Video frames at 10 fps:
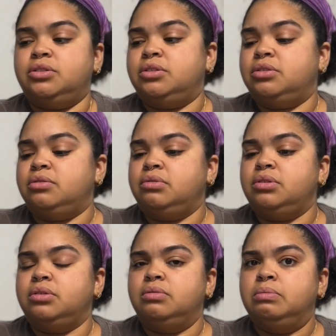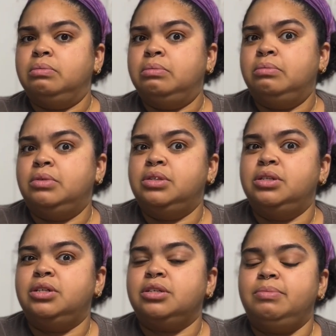Seuss. Is it
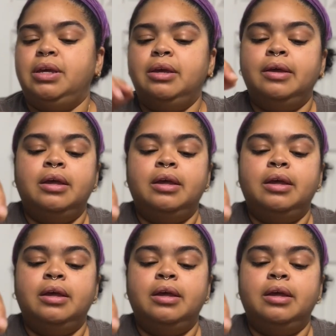just me?